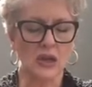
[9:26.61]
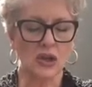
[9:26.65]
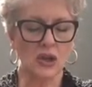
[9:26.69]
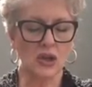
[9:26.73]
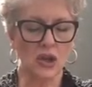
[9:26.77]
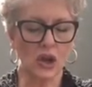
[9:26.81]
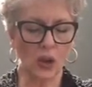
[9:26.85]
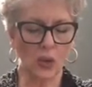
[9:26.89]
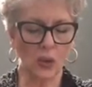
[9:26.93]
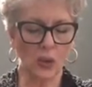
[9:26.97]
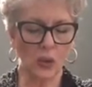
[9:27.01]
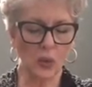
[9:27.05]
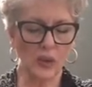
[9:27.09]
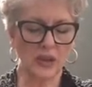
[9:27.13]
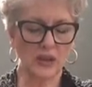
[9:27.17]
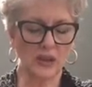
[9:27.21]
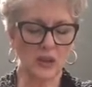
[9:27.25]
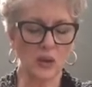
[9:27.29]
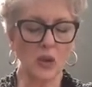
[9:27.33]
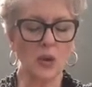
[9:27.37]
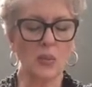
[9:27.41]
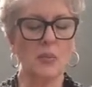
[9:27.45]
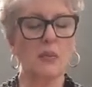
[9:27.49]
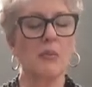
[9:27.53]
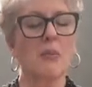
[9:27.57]
Go with
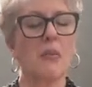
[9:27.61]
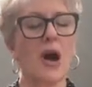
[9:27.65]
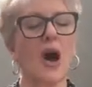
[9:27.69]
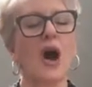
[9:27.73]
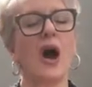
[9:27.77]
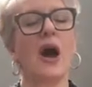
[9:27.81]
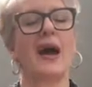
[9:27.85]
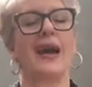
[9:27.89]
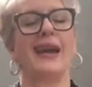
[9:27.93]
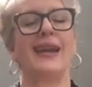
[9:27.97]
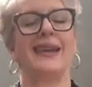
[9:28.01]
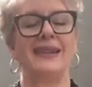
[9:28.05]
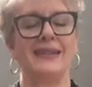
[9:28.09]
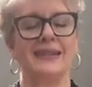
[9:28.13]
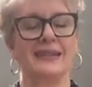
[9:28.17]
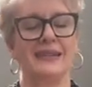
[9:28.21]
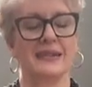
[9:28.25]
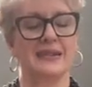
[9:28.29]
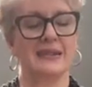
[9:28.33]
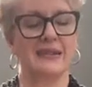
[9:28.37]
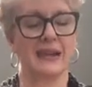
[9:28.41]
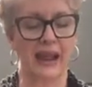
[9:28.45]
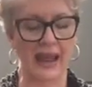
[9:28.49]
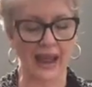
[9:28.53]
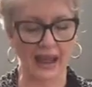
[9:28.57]
your mind
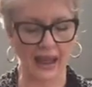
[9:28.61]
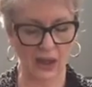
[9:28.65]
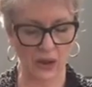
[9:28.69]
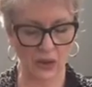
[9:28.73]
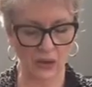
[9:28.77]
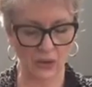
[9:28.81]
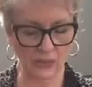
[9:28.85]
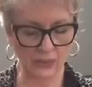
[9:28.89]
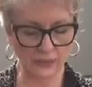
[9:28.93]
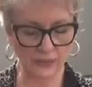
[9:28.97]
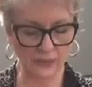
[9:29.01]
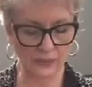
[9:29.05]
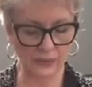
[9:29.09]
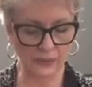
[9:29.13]
now